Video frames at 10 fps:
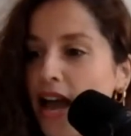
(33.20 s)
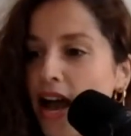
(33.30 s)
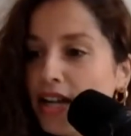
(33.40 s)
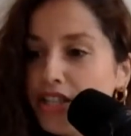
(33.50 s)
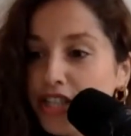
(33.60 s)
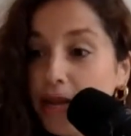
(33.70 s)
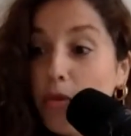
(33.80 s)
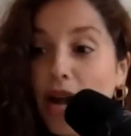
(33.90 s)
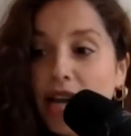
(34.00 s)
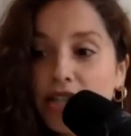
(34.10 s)
a gym,
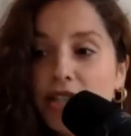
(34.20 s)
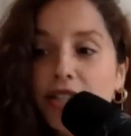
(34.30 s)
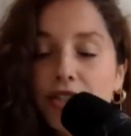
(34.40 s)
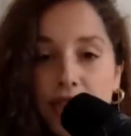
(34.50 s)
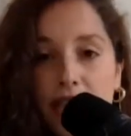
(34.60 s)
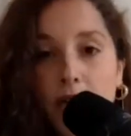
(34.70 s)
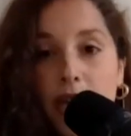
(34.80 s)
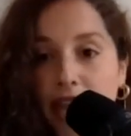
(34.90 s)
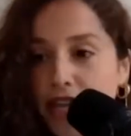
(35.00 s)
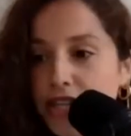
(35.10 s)
actually three
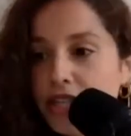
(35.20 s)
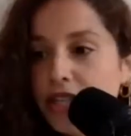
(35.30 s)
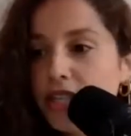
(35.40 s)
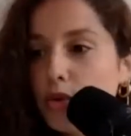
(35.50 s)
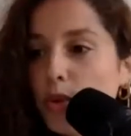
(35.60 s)
locations,